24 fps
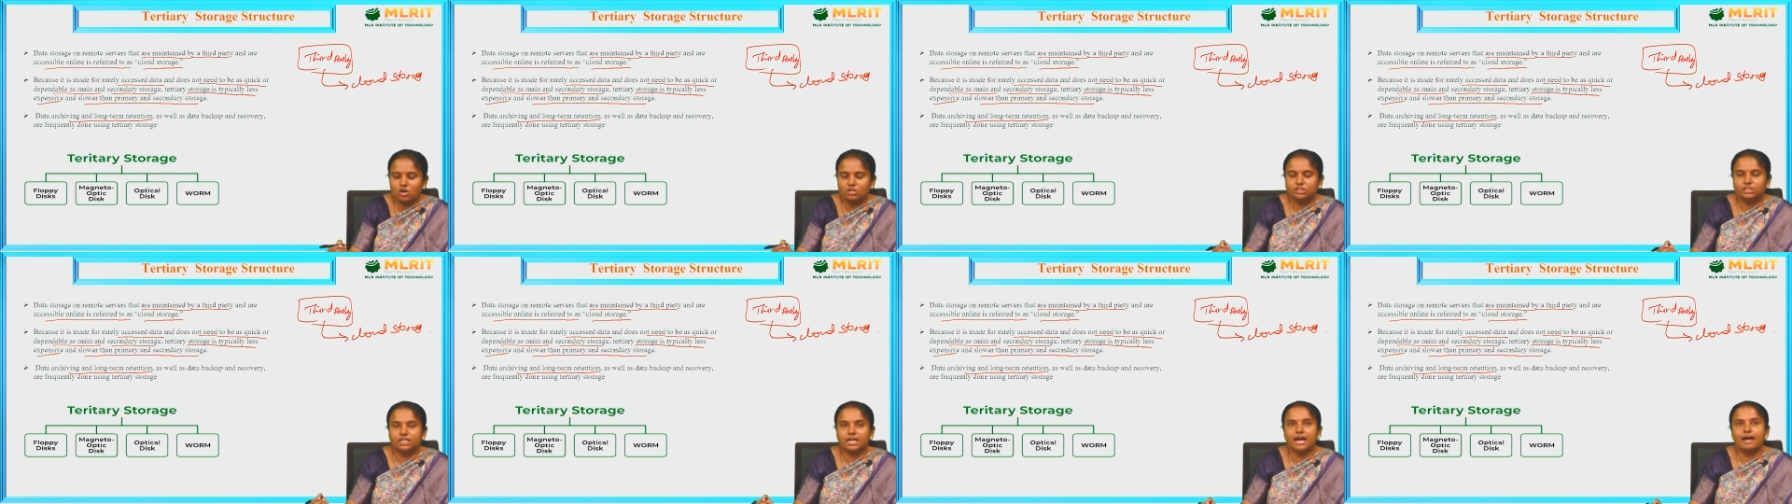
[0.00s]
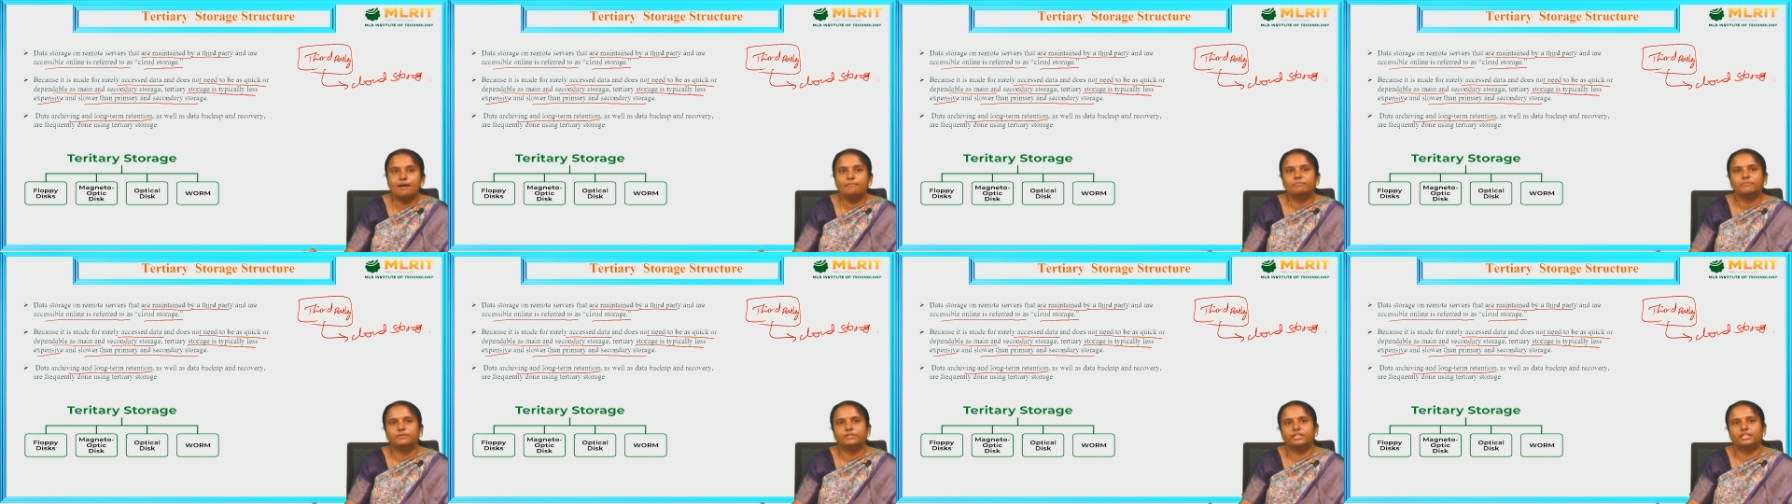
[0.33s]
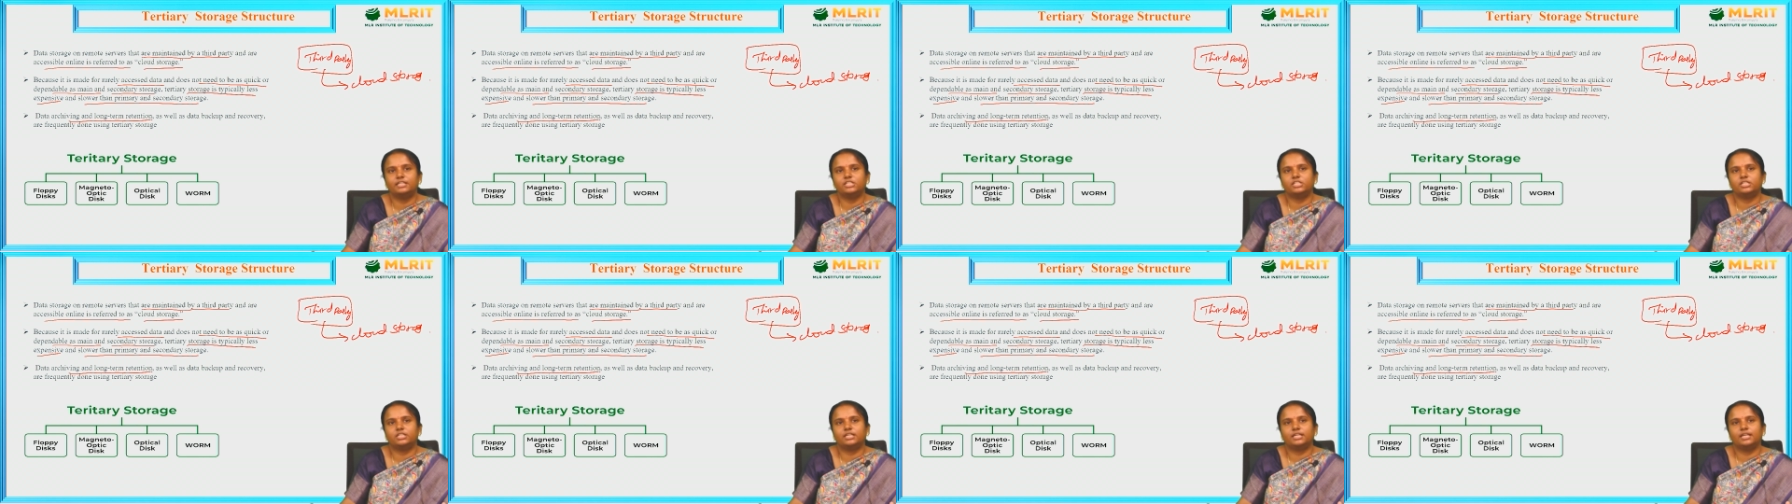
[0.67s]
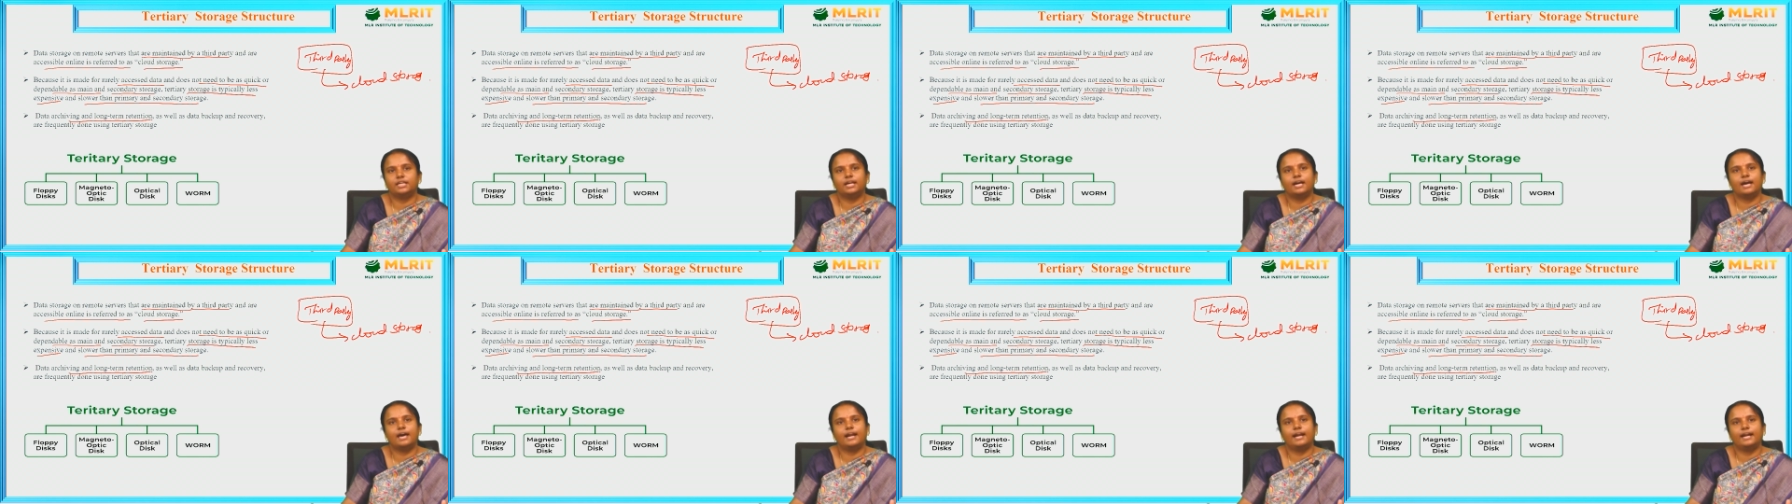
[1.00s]
term
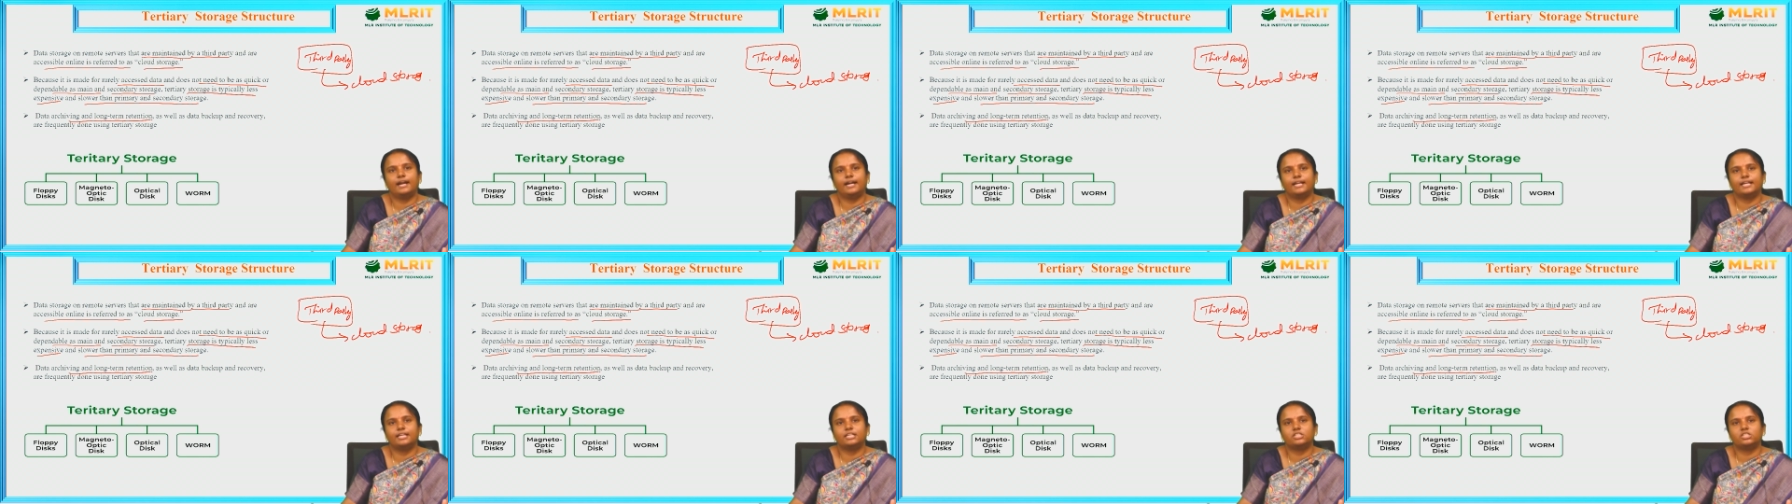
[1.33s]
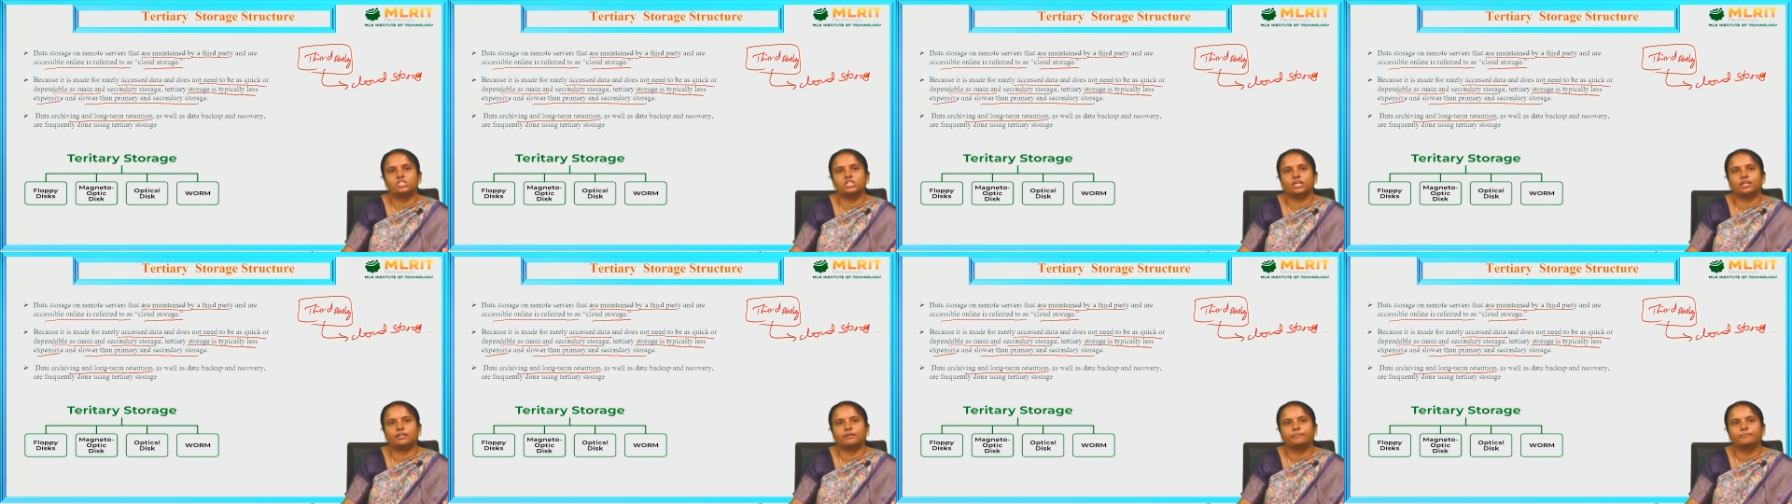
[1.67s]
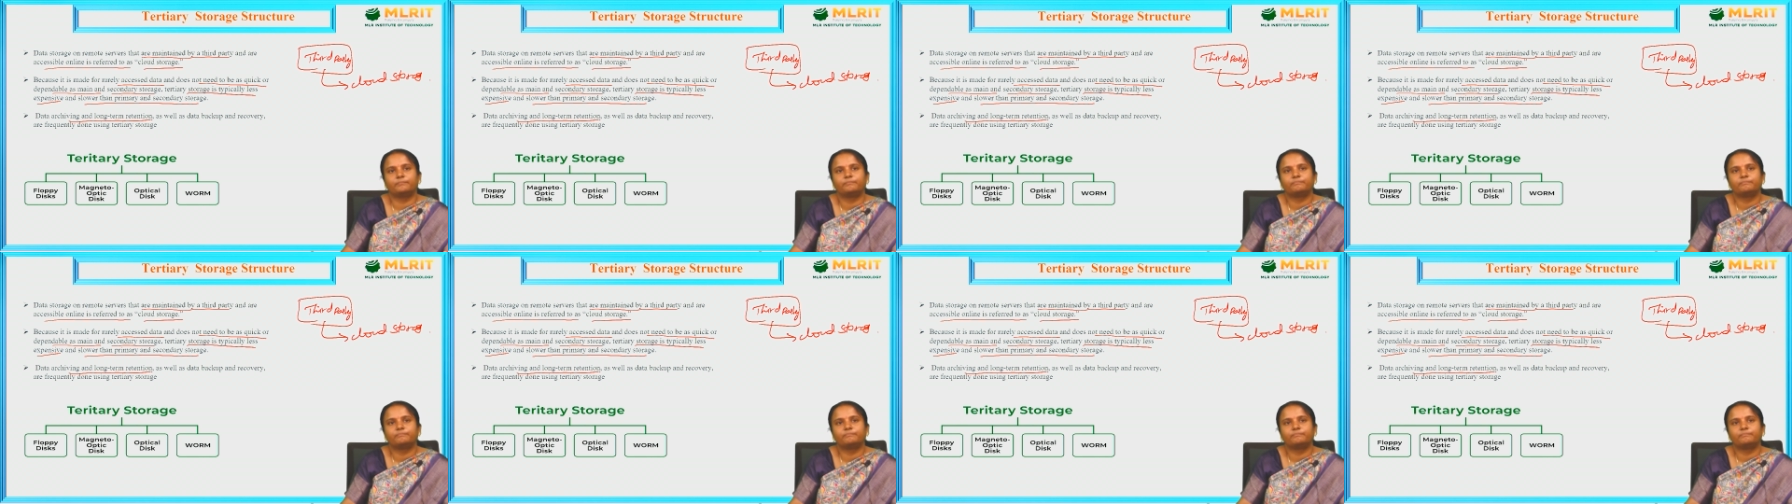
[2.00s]
retention.